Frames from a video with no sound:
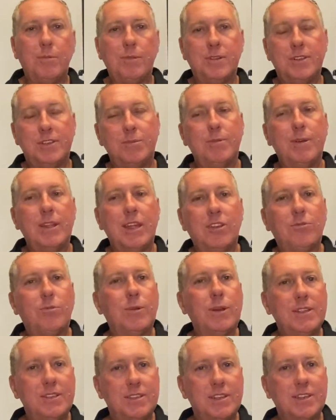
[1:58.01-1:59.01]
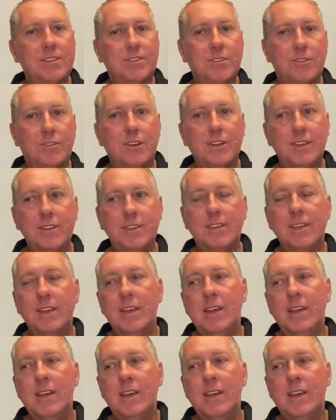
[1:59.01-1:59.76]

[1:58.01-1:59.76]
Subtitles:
which is around that 26 degrees.